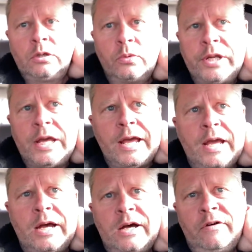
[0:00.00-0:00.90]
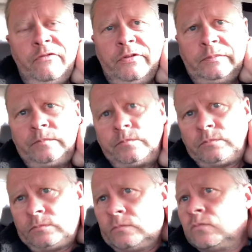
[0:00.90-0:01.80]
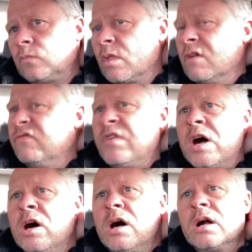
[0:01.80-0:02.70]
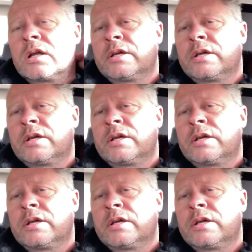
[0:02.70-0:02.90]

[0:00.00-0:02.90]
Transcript: We have fog